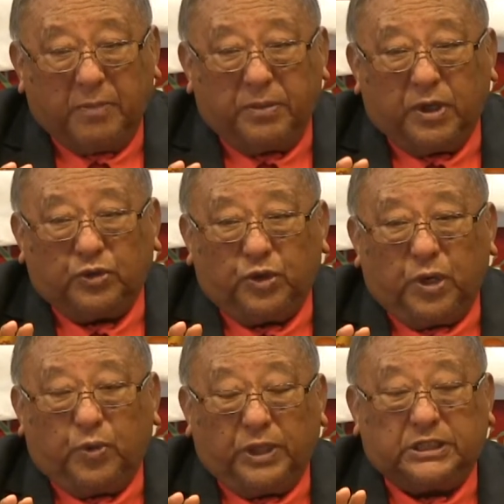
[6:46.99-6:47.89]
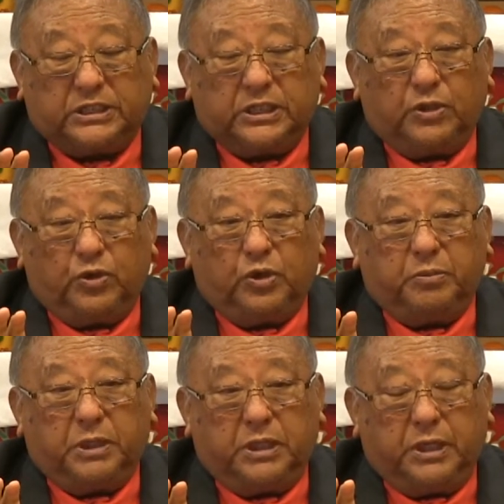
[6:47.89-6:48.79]
because you're wasting your
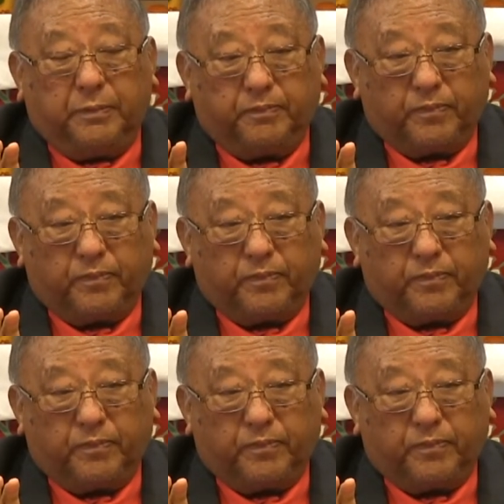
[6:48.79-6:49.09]
money.